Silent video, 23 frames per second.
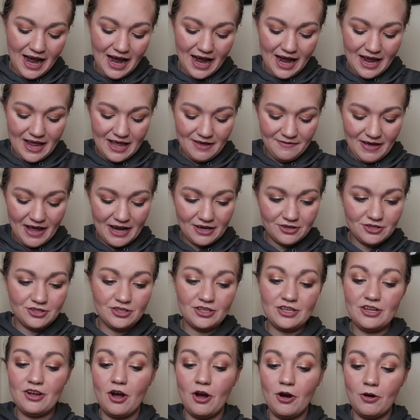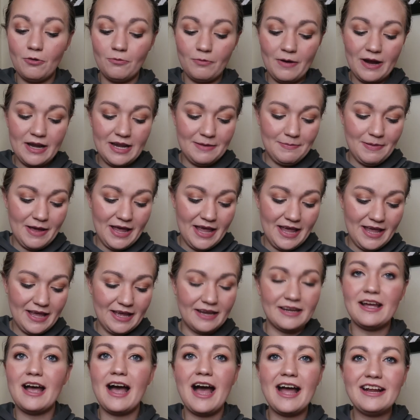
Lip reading: I have actually already panned.